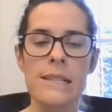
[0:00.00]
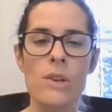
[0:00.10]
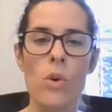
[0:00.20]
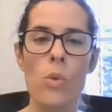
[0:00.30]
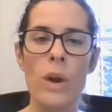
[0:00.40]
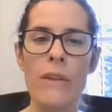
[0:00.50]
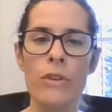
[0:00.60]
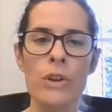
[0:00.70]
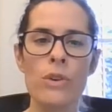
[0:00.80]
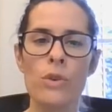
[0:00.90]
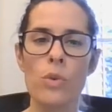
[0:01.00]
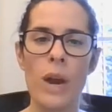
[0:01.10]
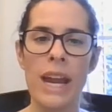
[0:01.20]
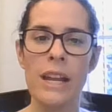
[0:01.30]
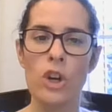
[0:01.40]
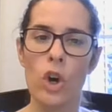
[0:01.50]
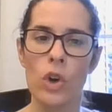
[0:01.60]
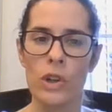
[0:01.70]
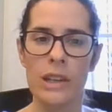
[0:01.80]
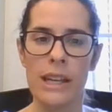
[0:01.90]
So whatever your grade
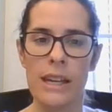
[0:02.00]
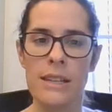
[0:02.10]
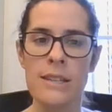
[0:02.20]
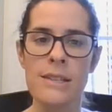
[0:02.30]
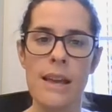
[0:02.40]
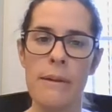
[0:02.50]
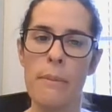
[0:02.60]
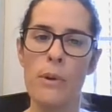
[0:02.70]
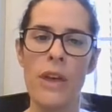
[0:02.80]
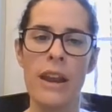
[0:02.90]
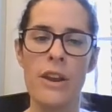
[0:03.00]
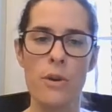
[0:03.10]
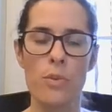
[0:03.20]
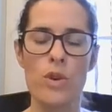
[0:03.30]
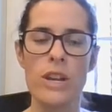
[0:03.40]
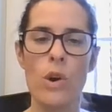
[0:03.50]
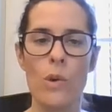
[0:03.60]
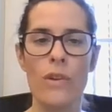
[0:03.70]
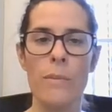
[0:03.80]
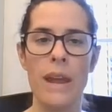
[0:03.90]
currently is, I'm going to put that in your
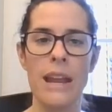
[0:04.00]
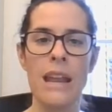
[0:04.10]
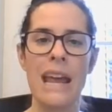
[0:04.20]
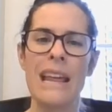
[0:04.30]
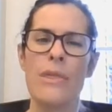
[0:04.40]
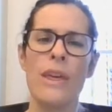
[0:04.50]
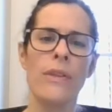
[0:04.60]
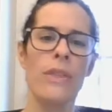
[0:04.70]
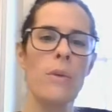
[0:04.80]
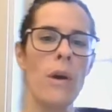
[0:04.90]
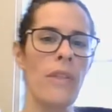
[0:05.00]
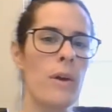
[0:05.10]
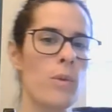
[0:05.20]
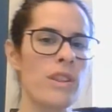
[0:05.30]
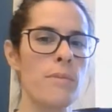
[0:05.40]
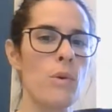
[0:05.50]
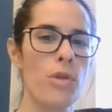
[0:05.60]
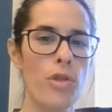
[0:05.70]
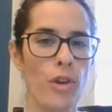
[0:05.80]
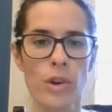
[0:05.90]
pre-COVID bin, and I think they want that worth
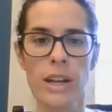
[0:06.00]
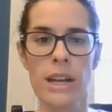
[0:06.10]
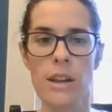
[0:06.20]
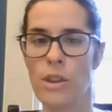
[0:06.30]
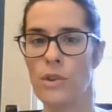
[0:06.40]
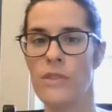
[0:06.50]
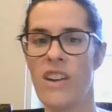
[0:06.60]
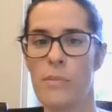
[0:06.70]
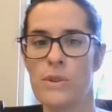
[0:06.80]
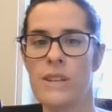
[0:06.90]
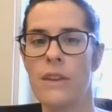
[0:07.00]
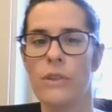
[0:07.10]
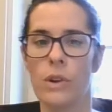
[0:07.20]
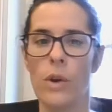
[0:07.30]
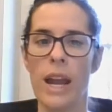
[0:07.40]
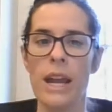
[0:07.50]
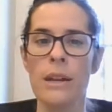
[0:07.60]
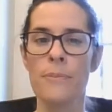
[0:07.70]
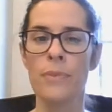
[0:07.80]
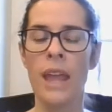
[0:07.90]
about 30 to 35% of your grade.